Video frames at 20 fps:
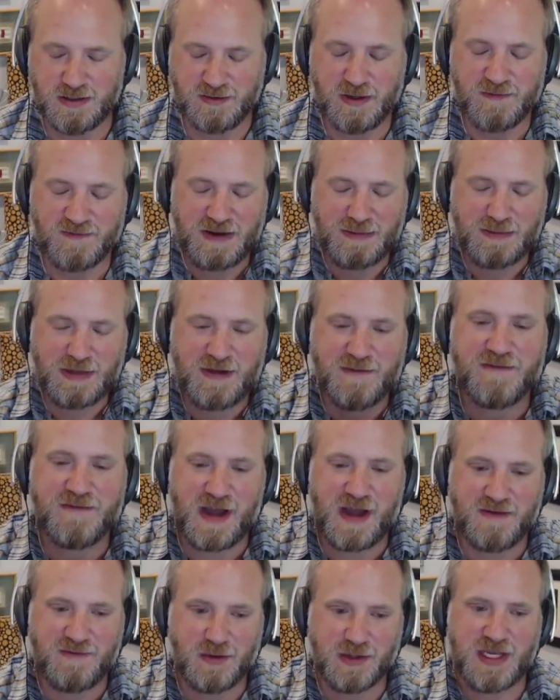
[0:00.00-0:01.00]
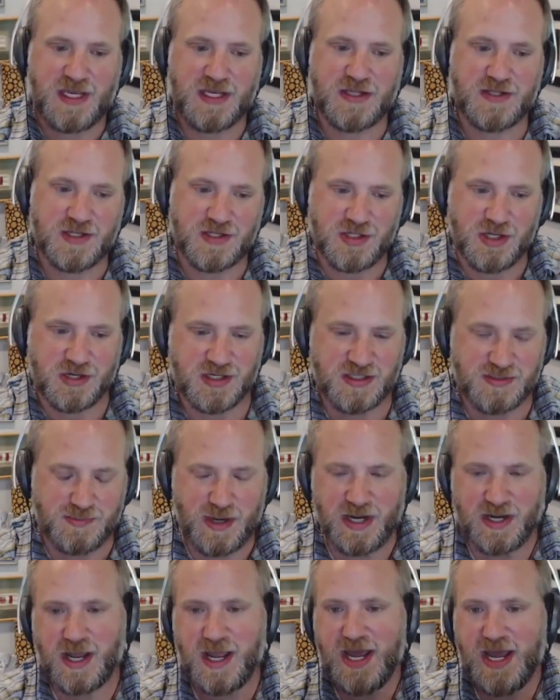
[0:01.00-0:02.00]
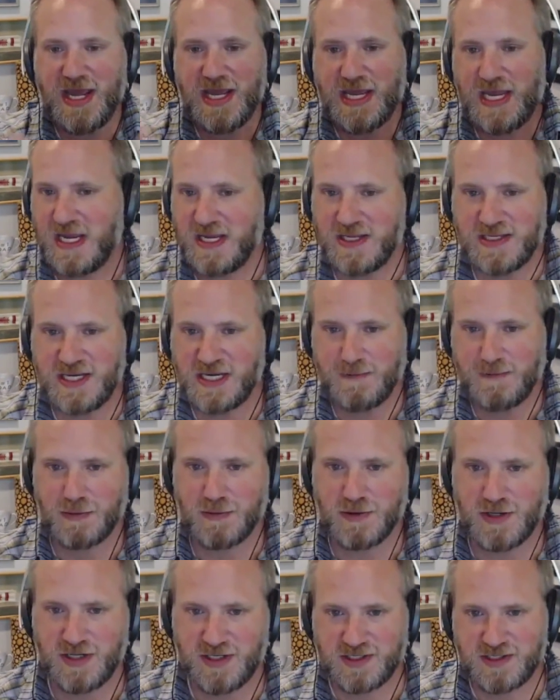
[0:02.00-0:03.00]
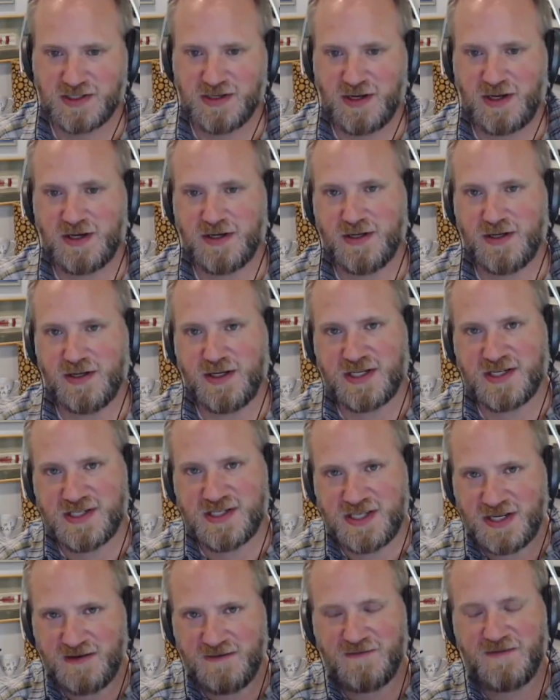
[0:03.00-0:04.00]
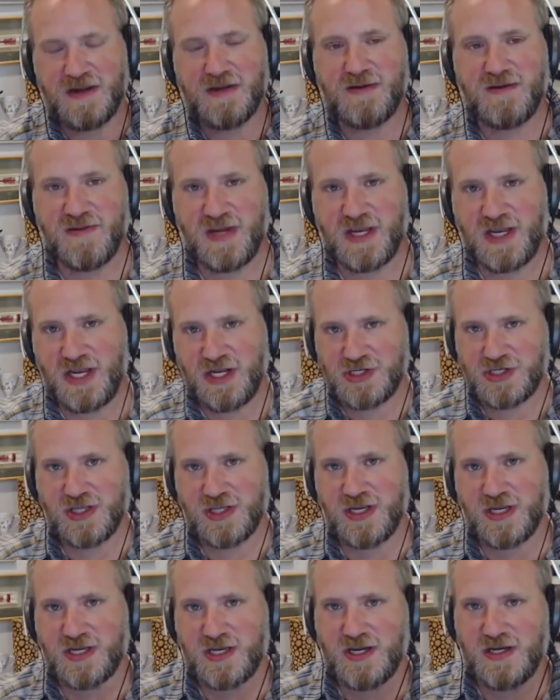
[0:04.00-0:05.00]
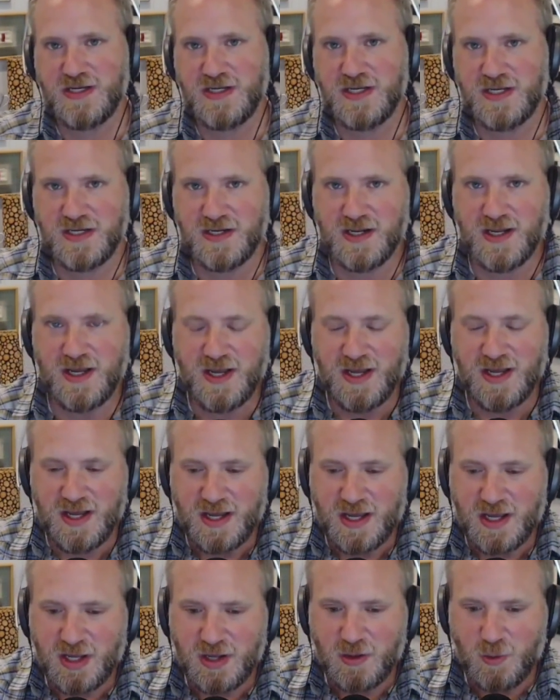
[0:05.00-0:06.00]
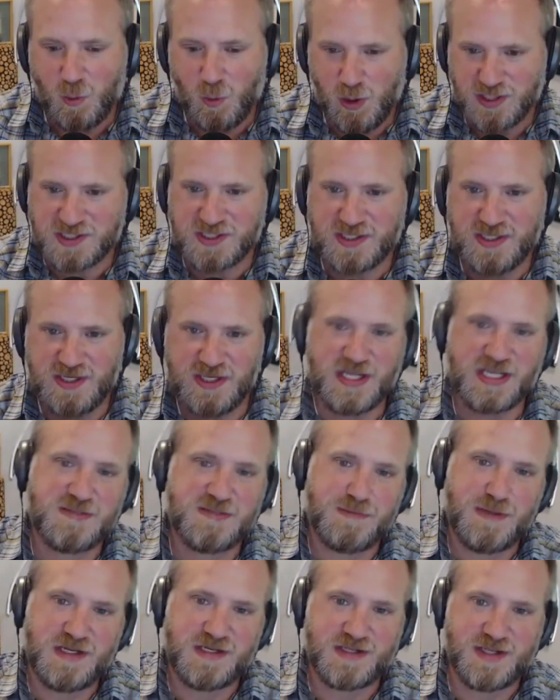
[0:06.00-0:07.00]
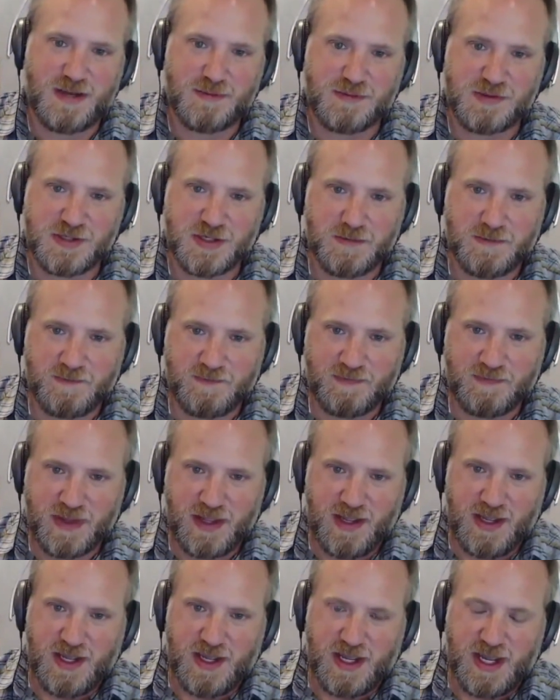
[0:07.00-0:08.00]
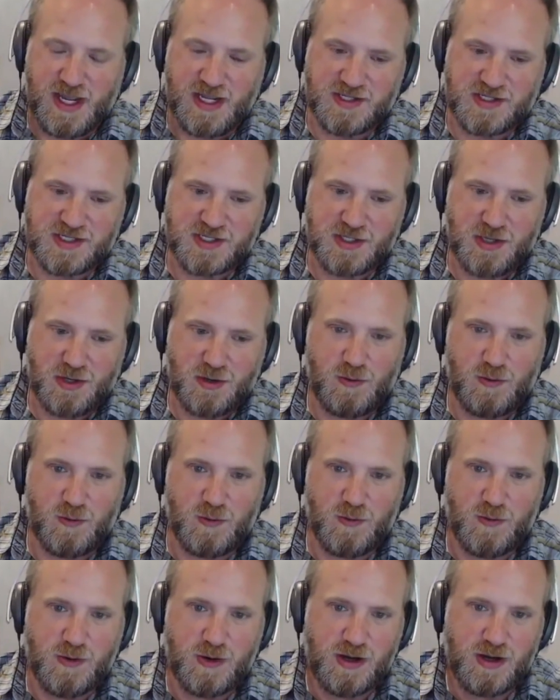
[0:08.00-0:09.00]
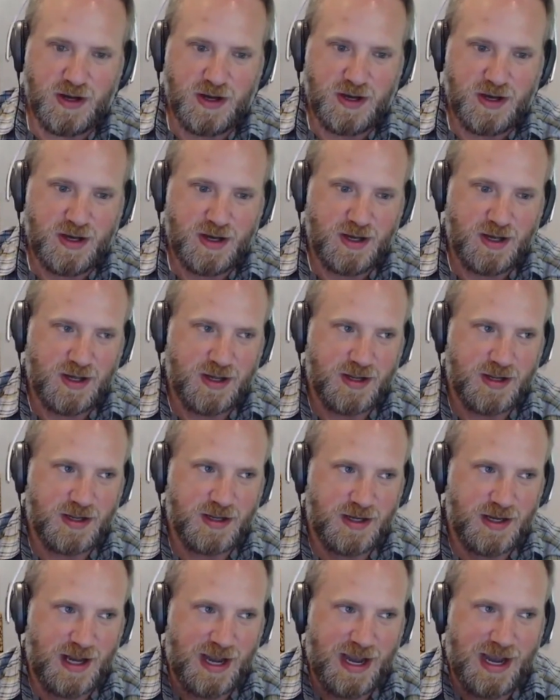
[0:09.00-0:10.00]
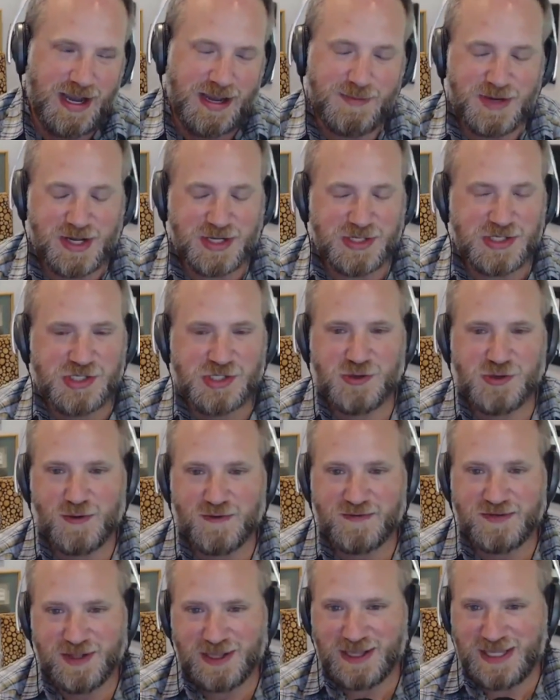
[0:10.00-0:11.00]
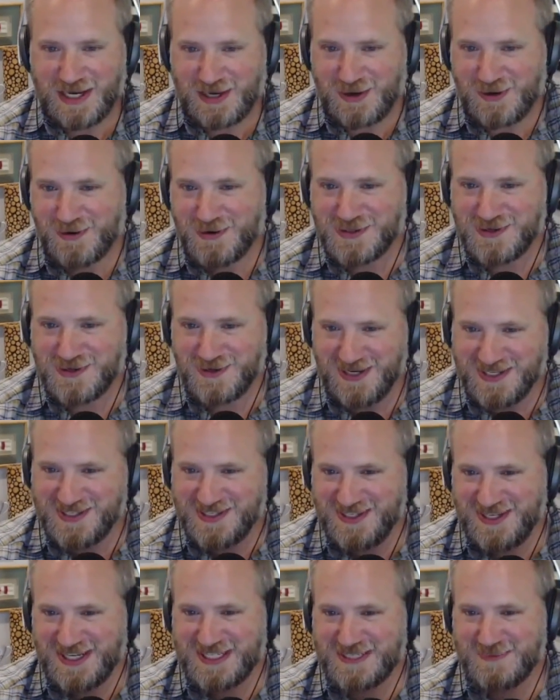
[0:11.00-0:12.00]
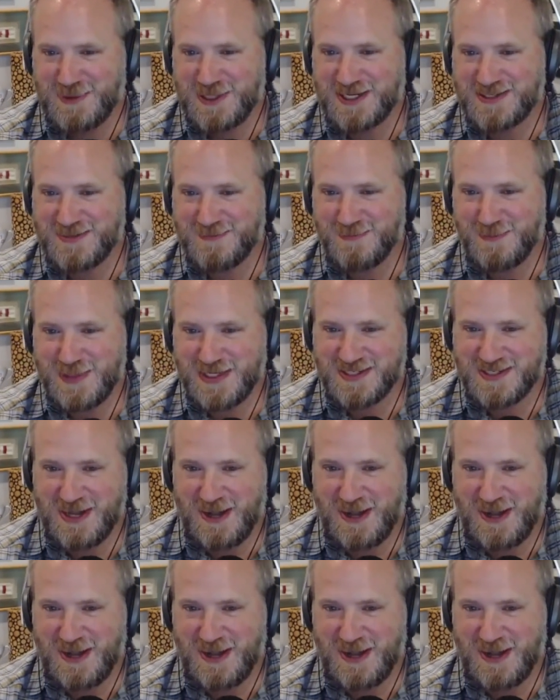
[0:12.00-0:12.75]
family of 5 with kids as young as mine can't take a Prius on an extended family vacation like I did. What's the next best option? And so I'm not sure if the Land Cruiser is the next best